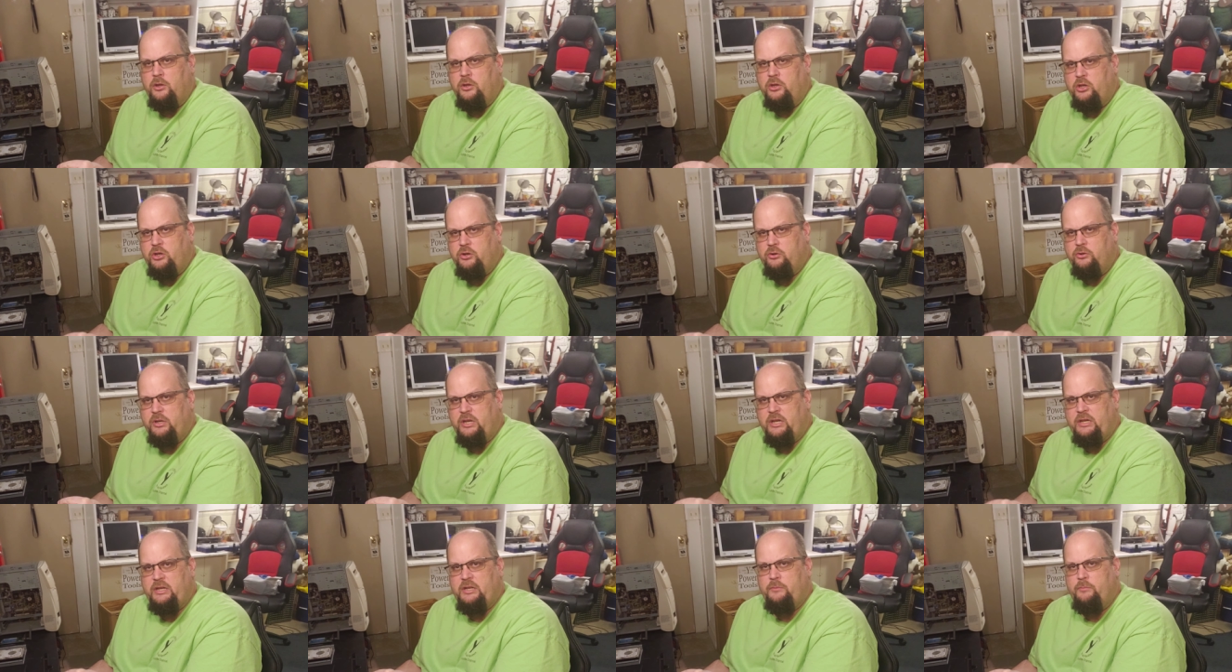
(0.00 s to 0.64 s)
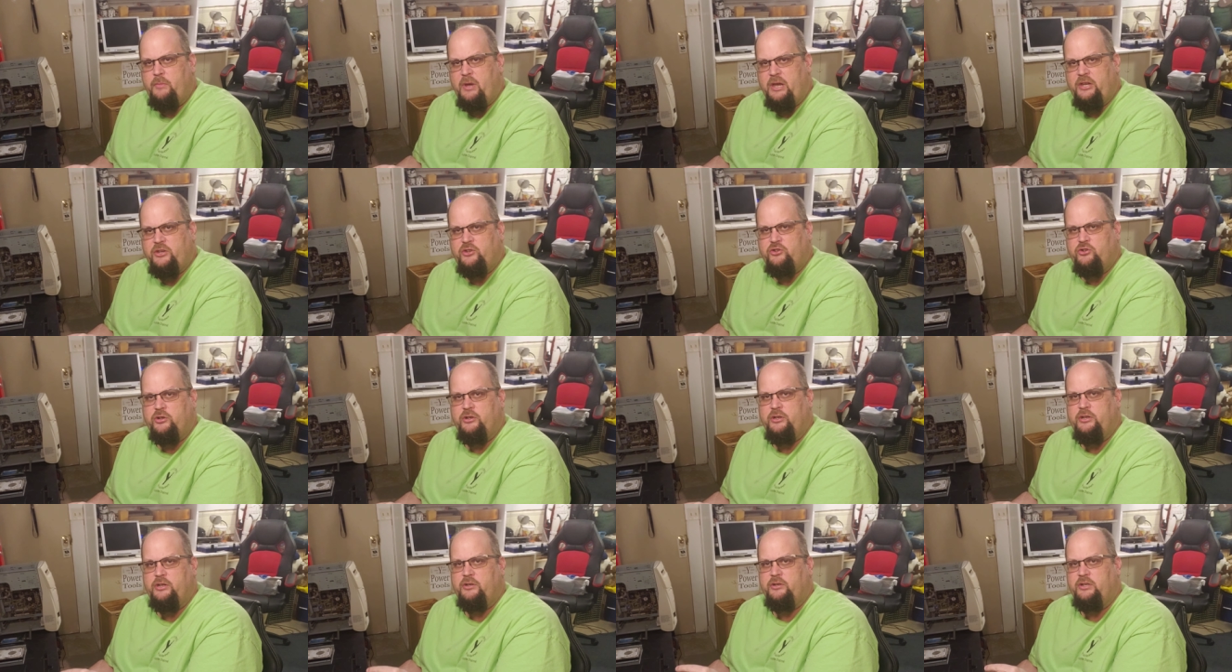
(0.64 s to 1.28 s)
you need to make
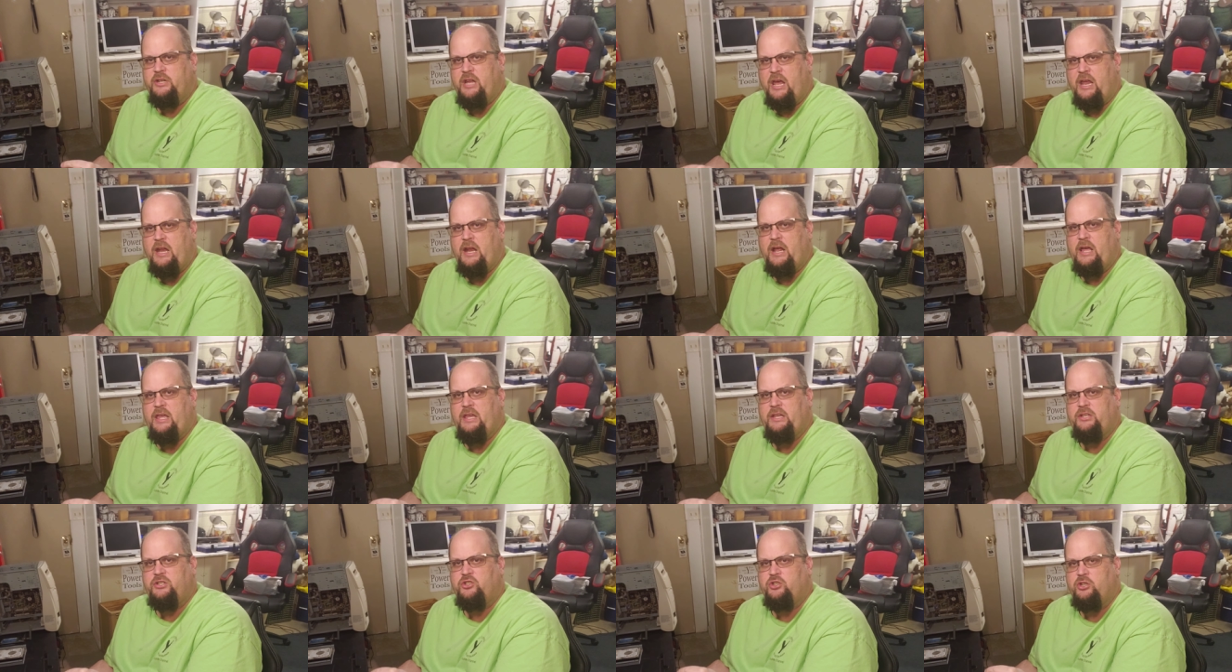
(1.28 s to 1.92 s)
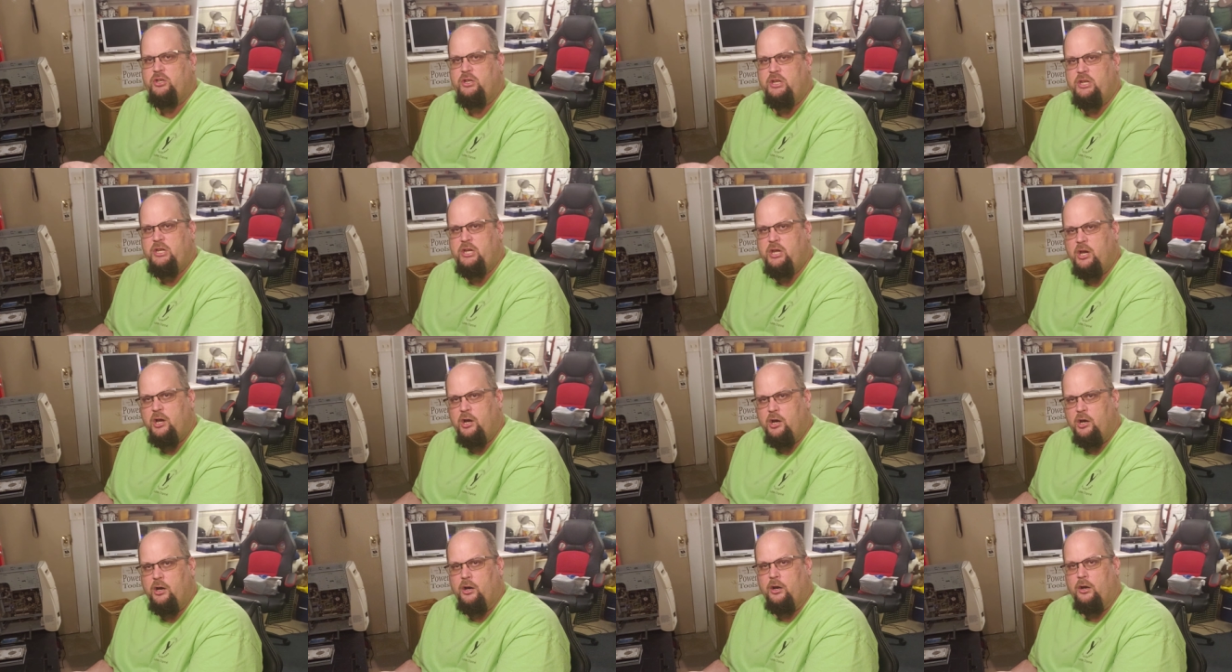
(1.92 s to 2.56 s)
sure your data is
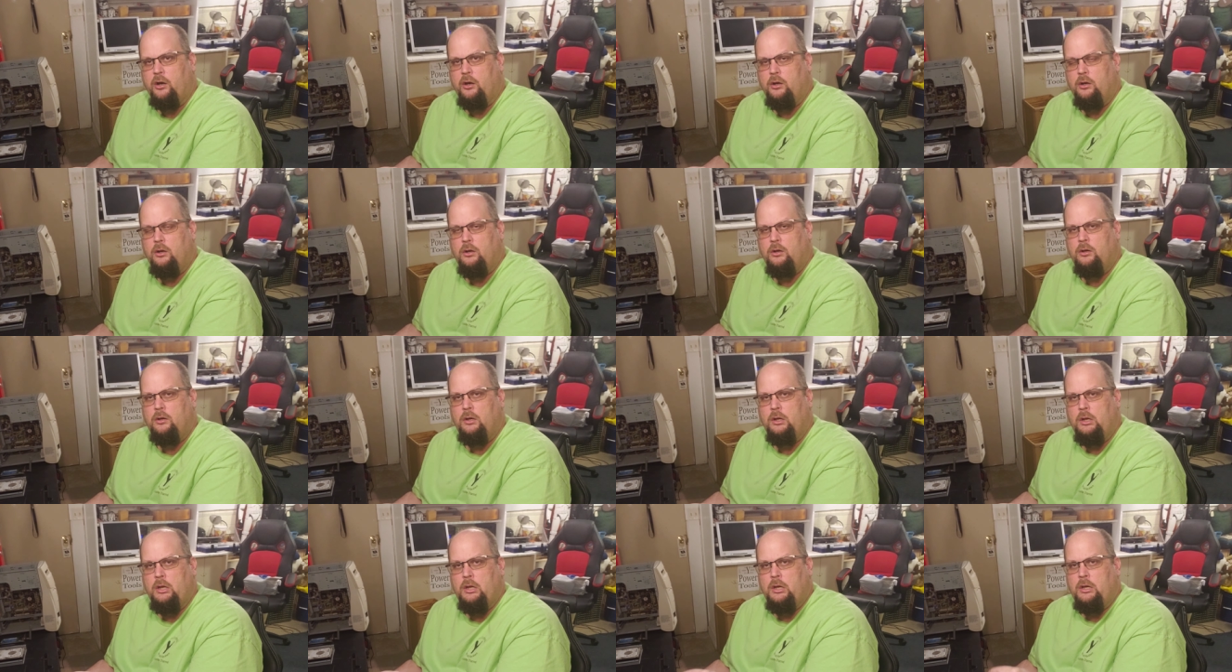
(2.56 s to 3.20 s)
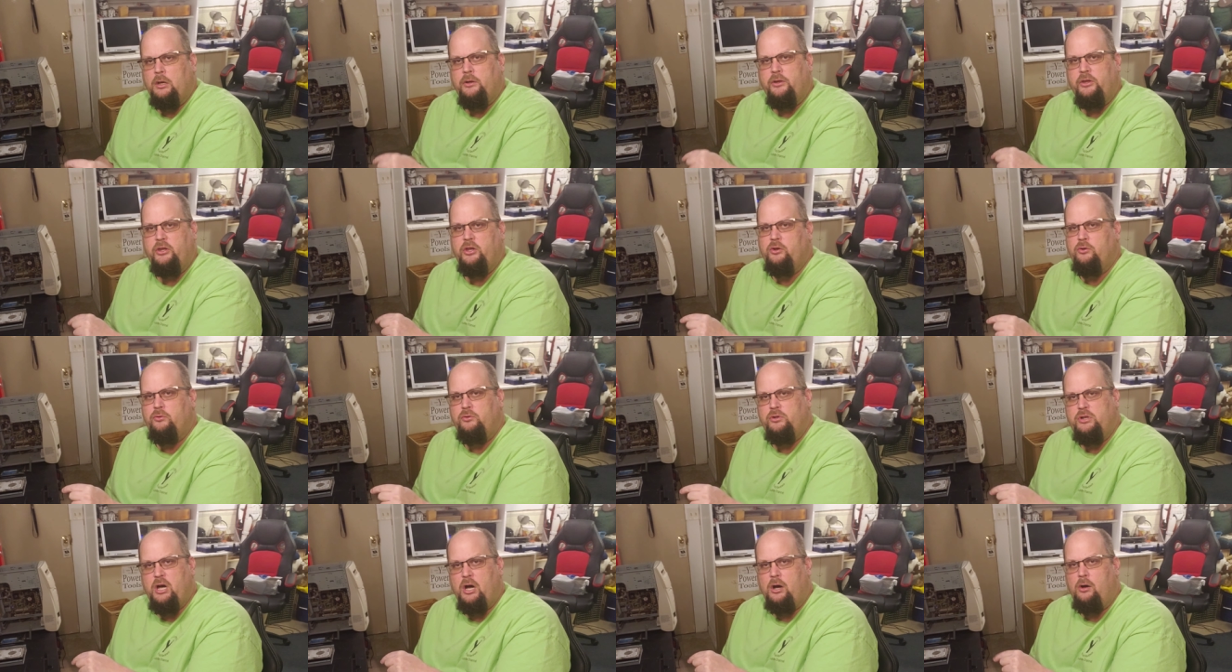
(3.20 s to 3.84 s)
secure
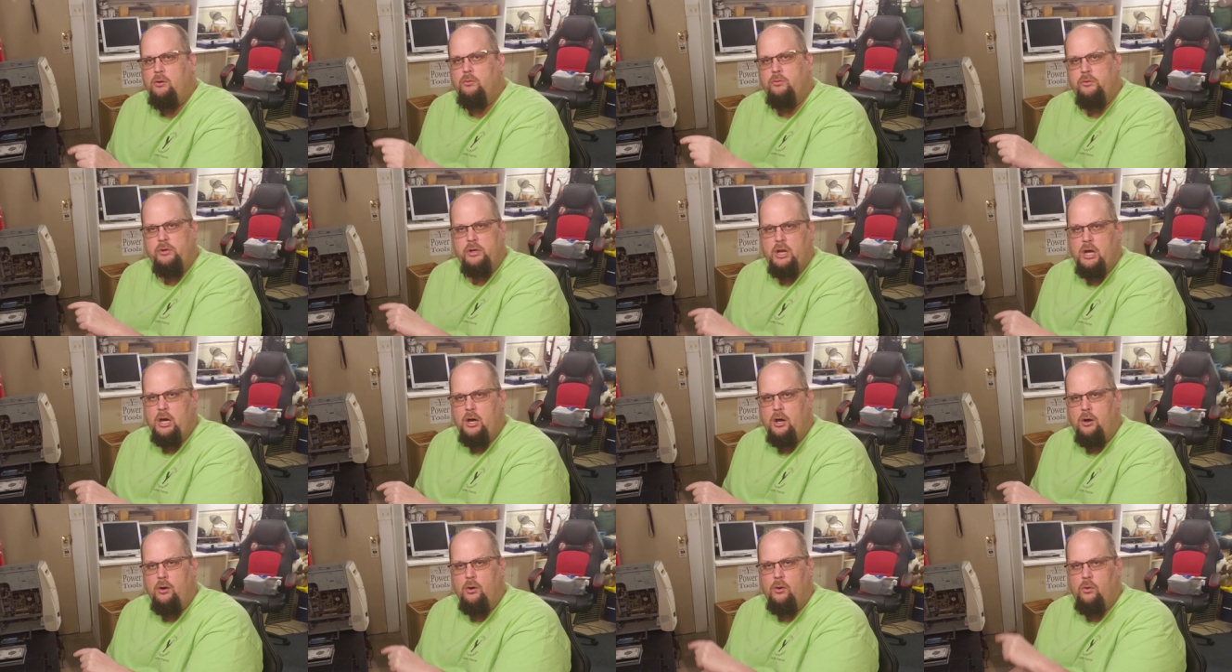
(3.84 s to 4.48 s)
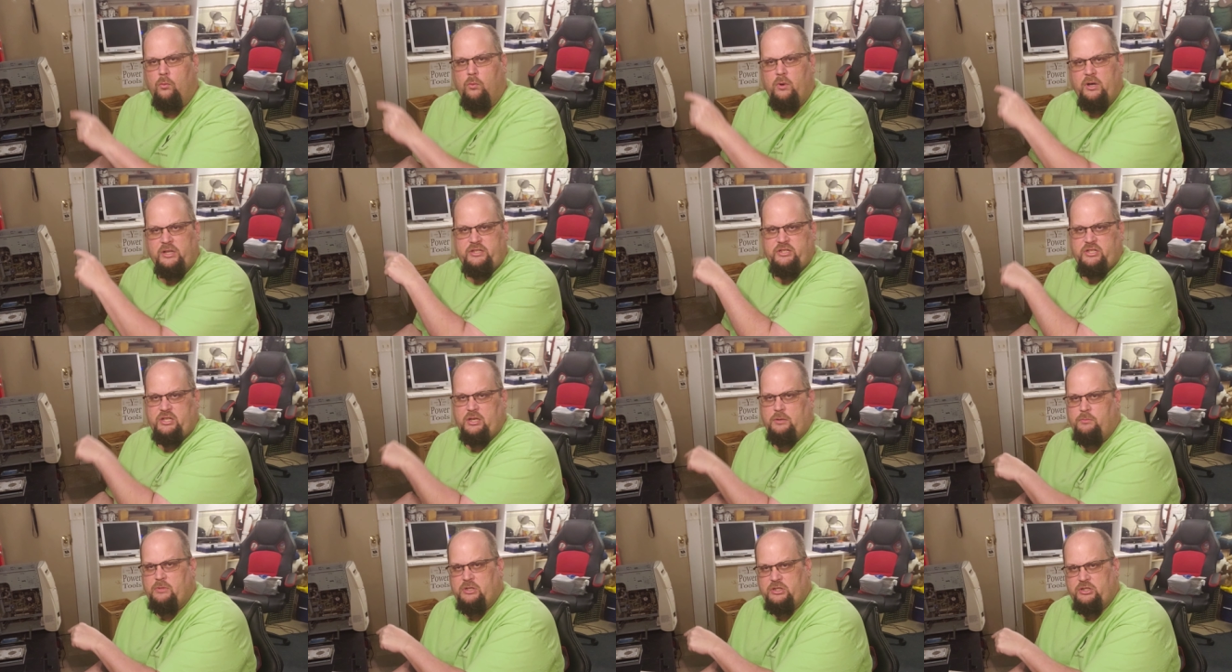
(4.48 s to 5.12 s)
you don't know what
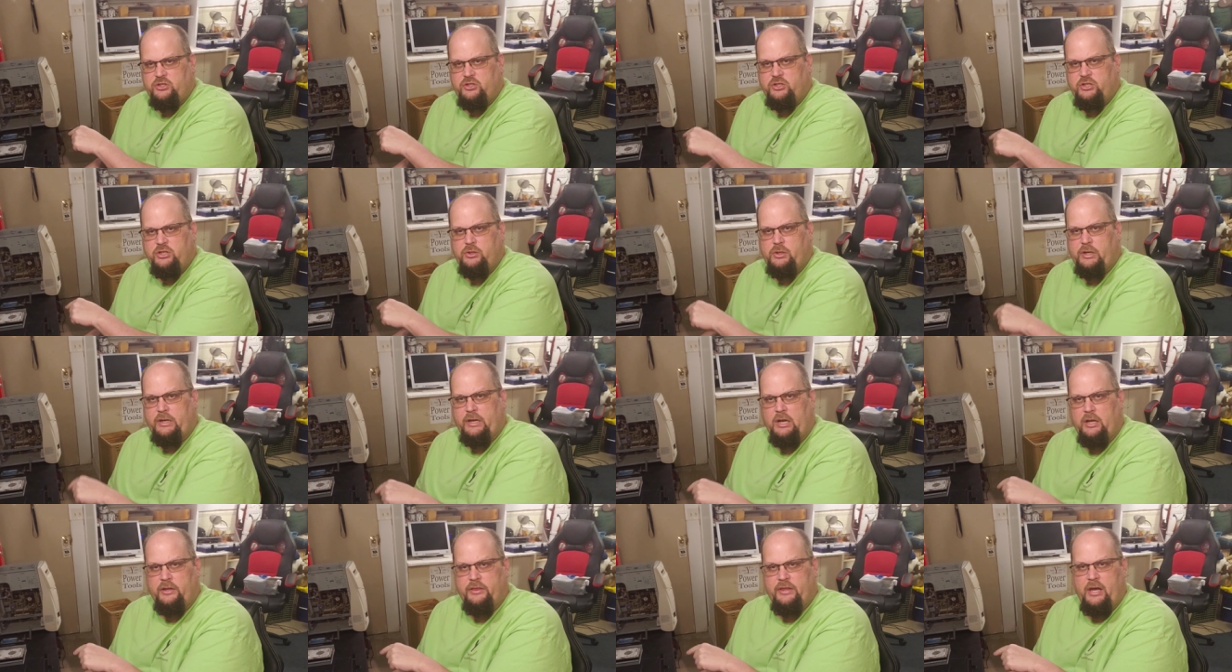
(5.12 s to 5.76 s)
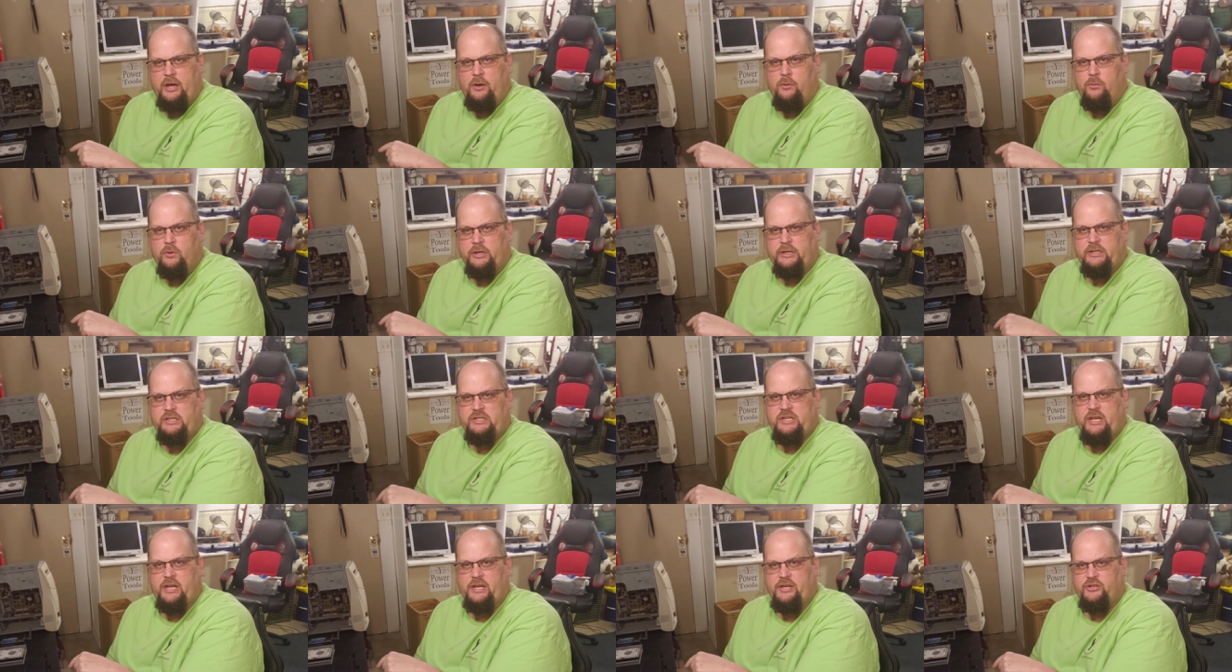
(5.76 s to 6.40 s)
someone's doing on that
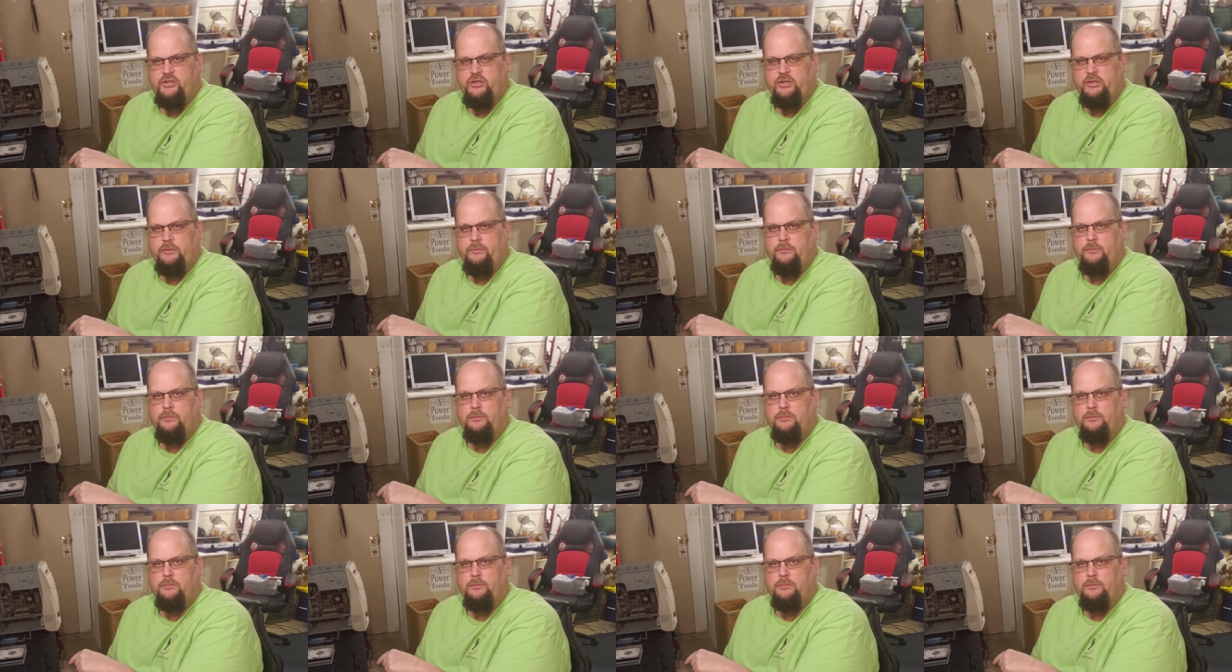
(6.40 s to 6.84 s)
workstation.